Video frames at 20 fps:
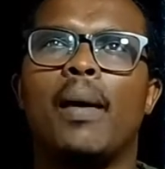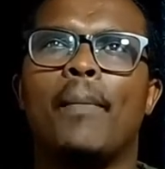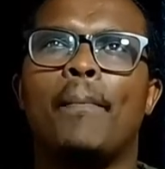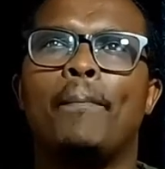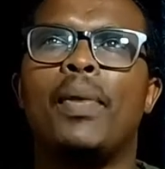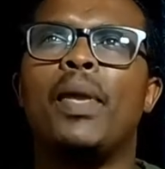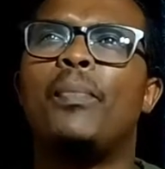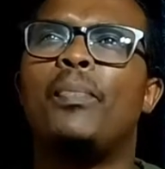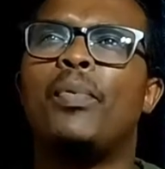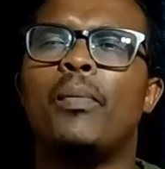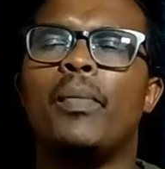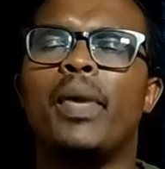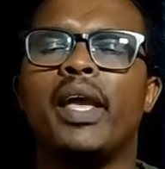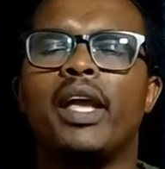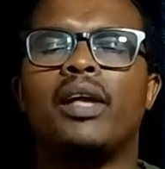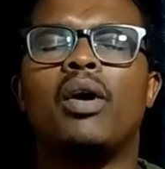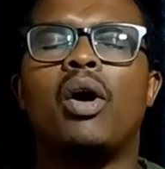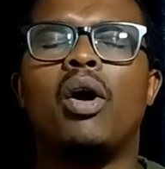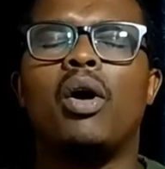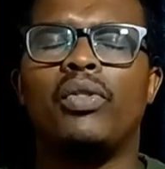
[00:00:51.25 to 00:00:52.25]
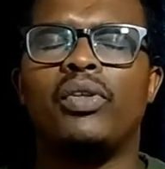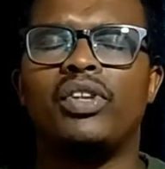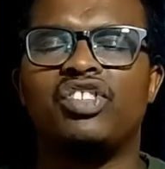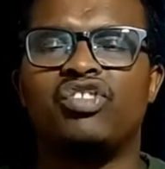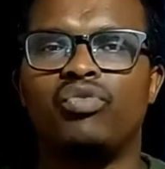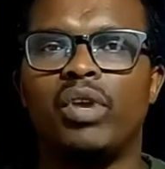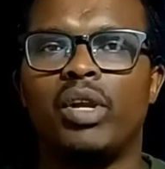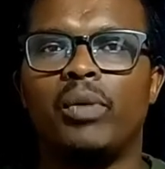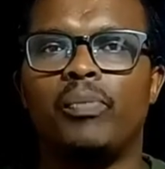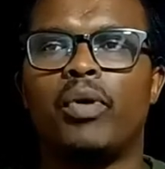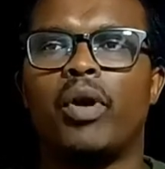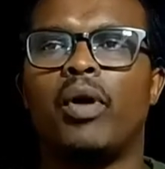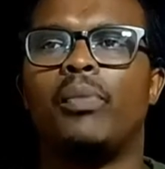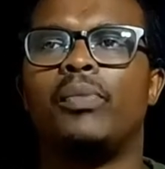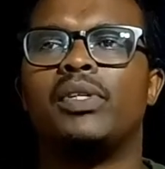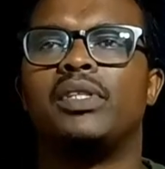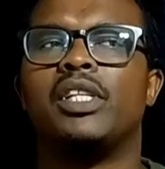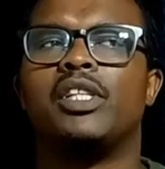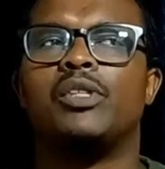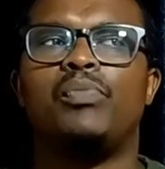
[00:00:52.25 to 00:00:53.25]
people make all these great
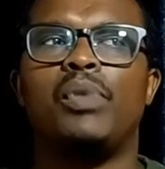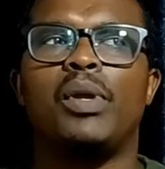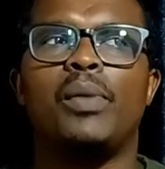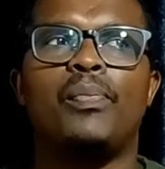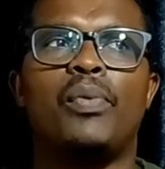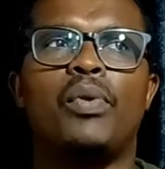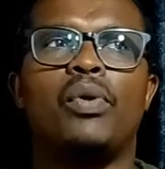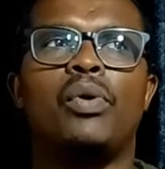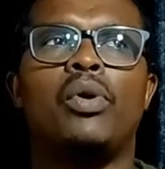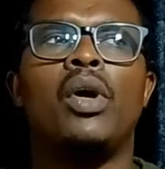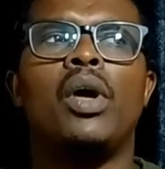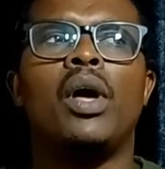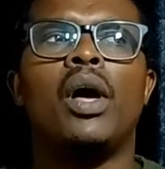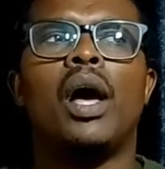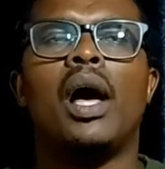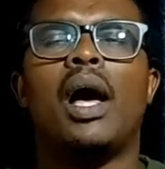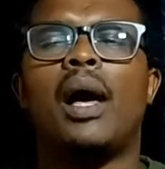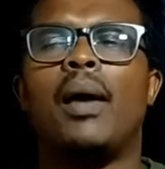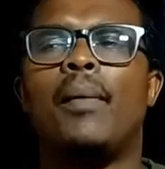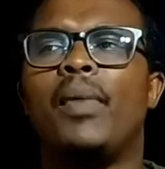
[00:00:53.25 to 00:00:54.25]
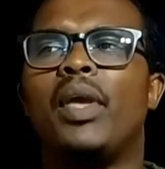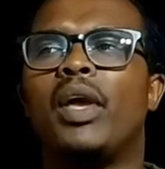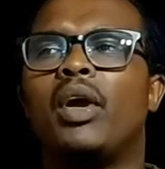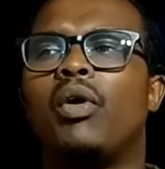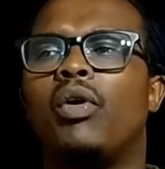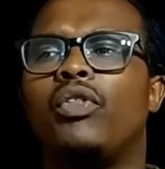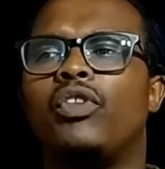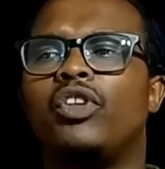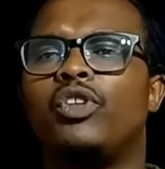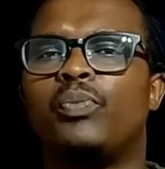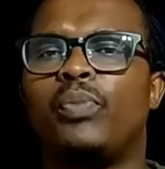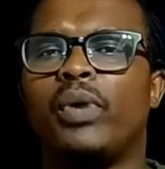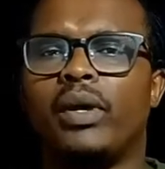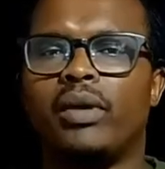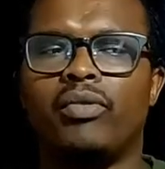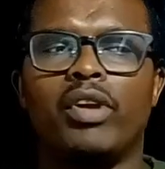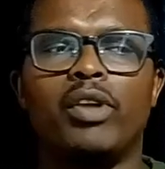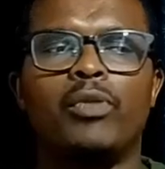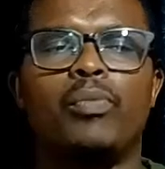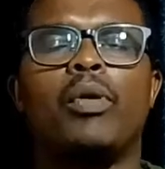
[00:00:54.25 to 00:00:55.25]
promises, people make all these
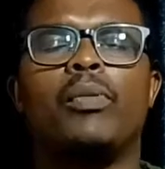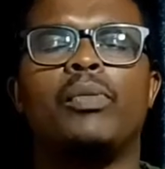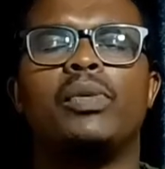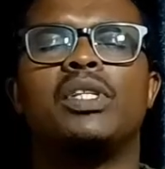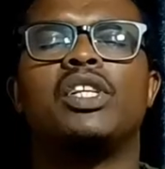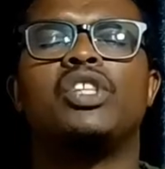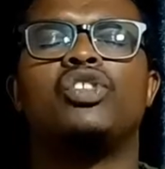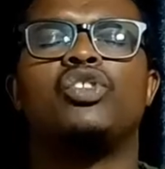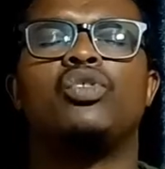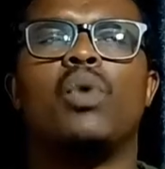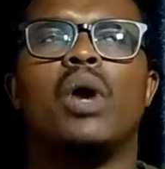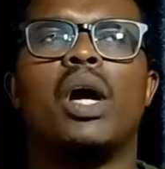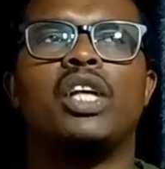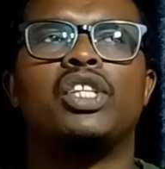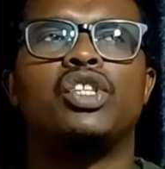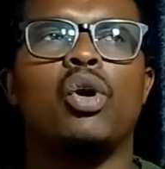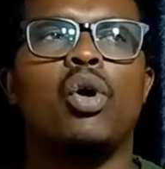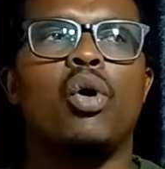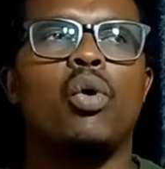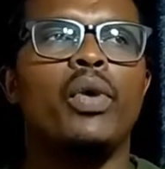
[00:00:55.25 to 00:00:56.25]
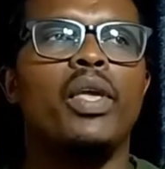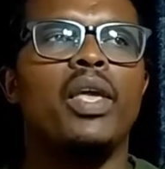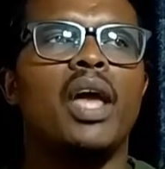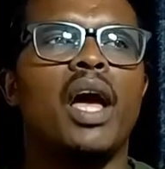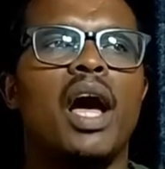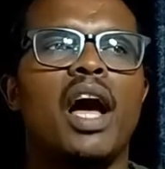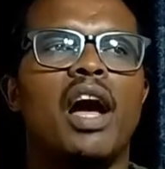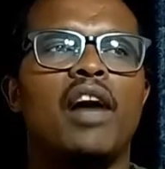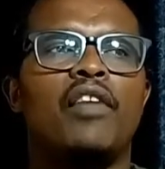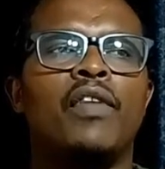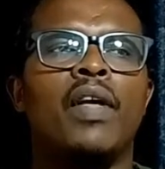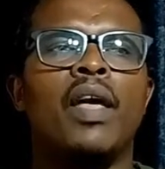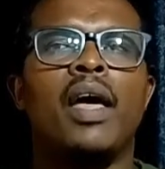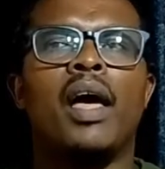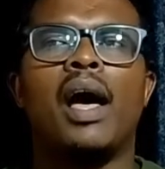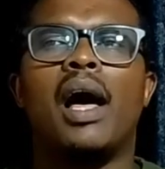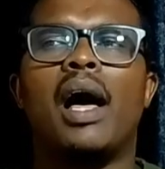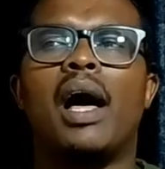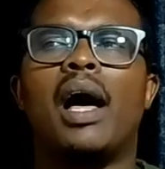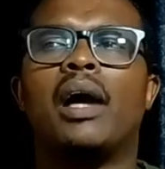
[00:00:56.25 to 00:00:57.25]
great promises to us, or we have
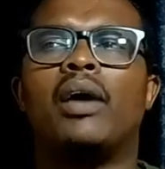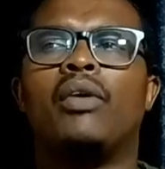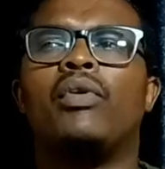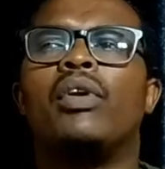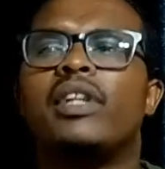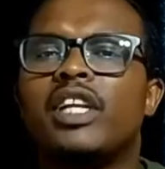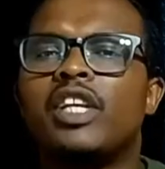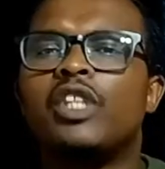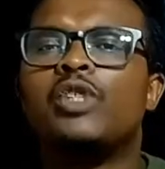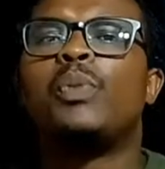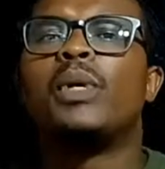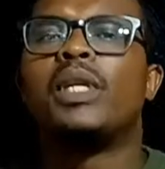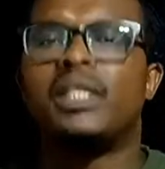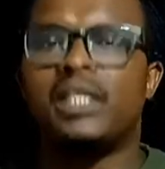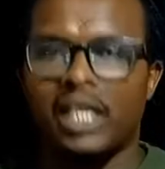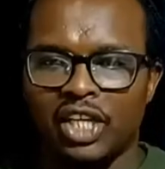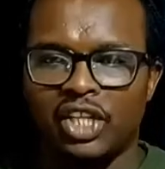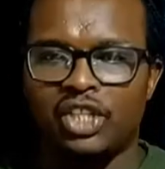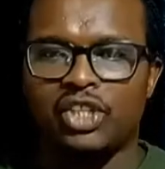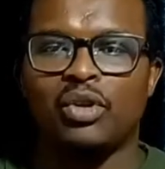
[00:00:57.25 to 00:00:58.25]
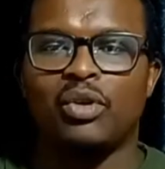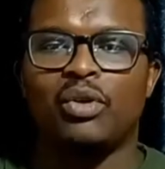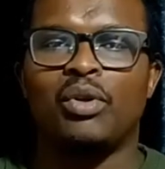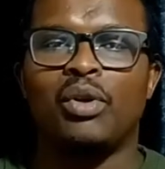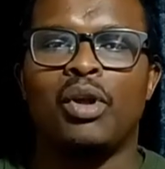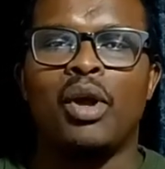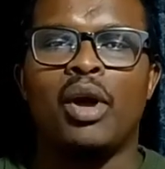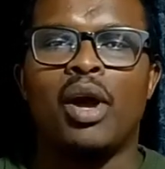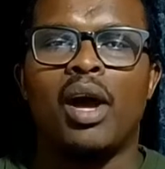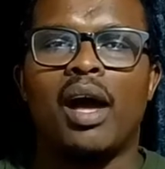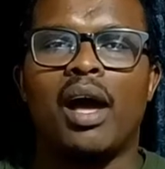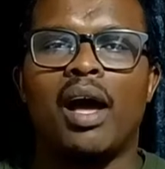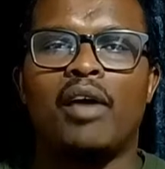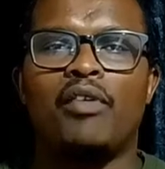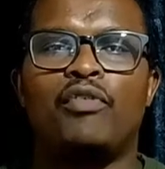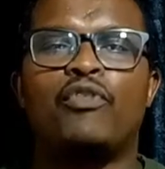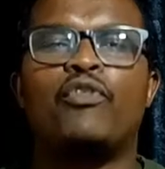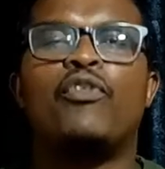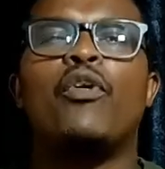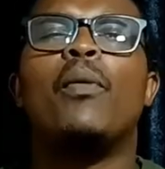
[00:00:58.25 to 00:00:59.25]
great expectation
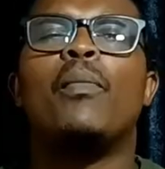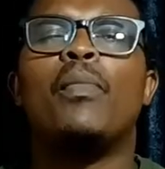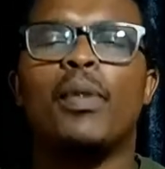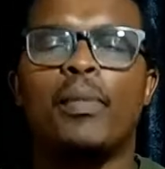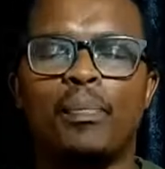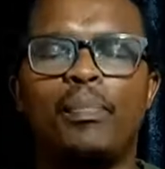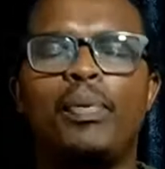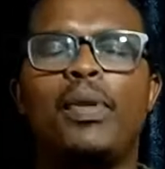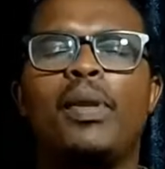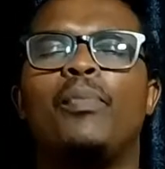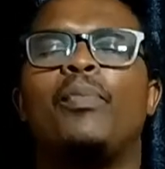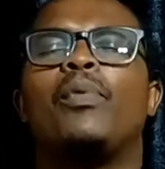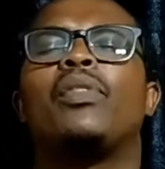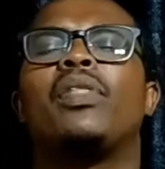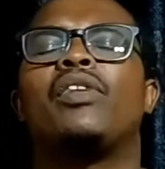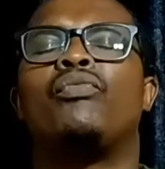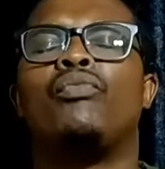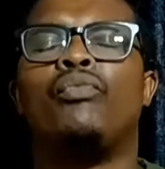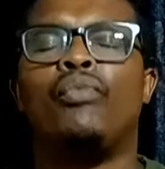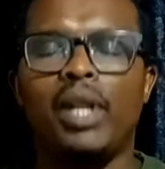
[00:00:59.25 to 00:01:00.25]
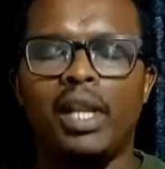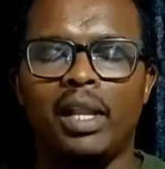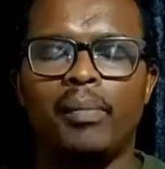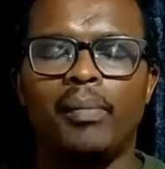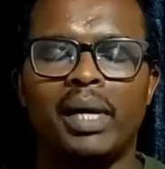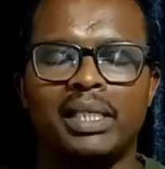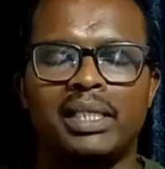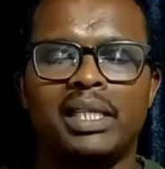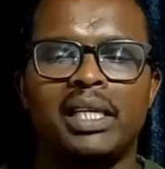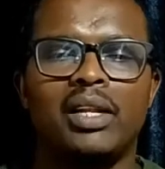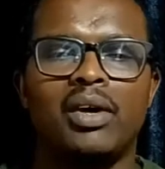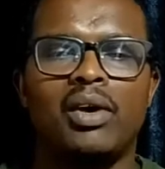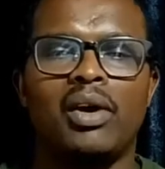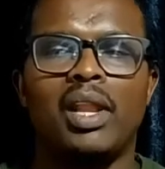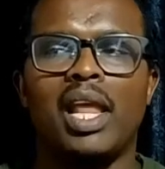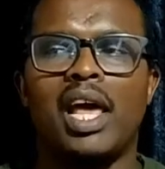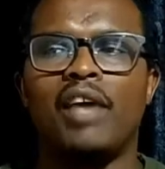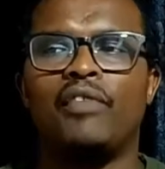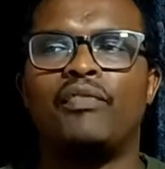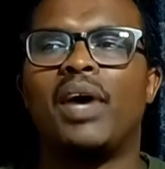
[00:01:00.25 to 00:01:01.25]
from the people that really matter in our
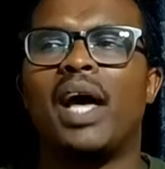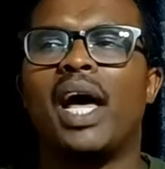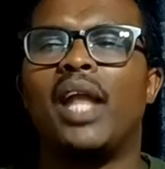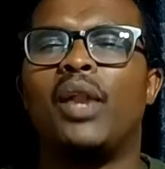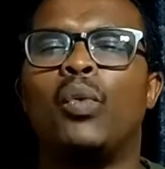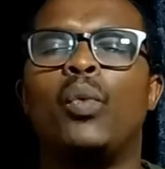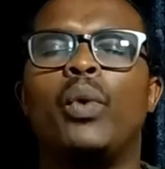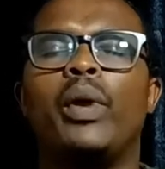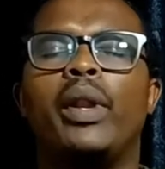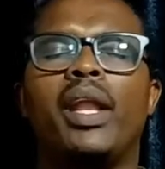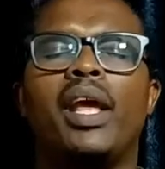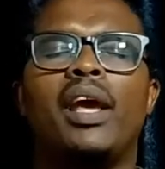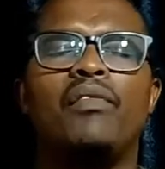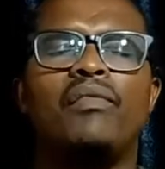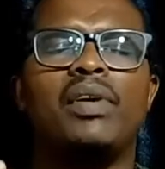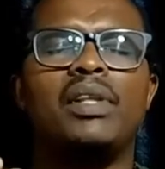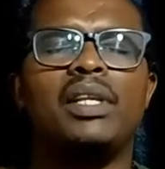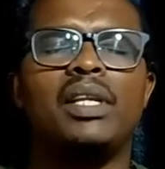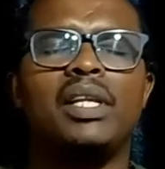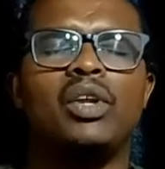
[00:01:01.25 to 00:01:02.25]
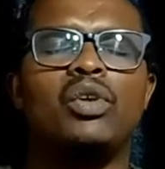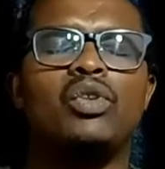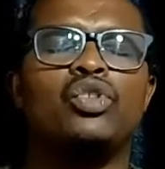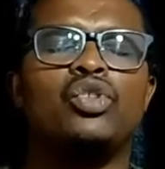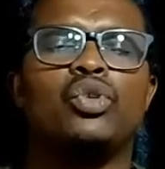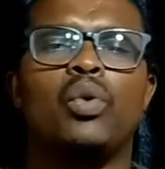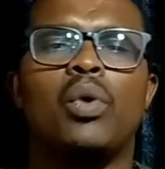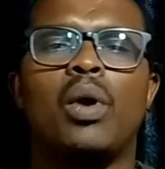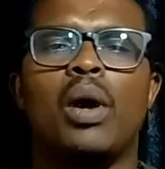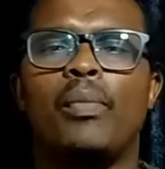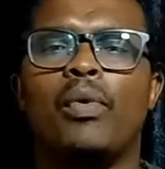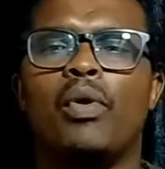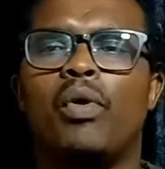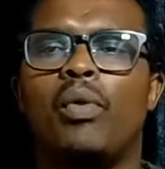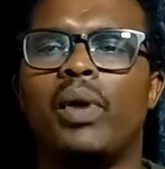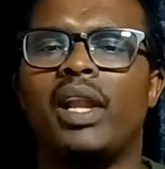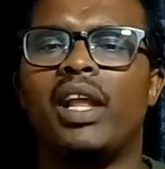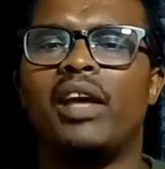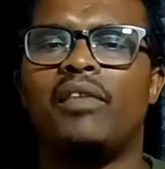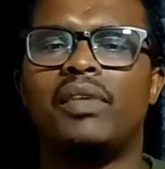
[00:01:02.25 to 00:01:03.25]
life, and whenever they don't show up or
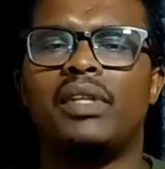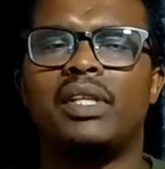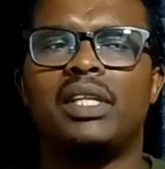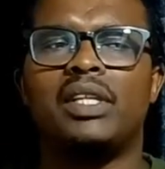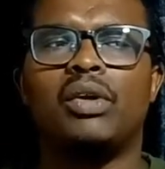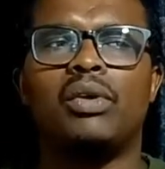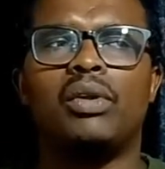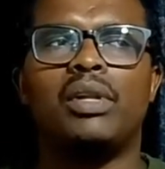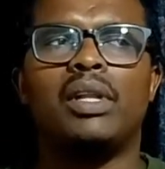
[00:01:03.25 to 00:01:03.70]
whenever they don't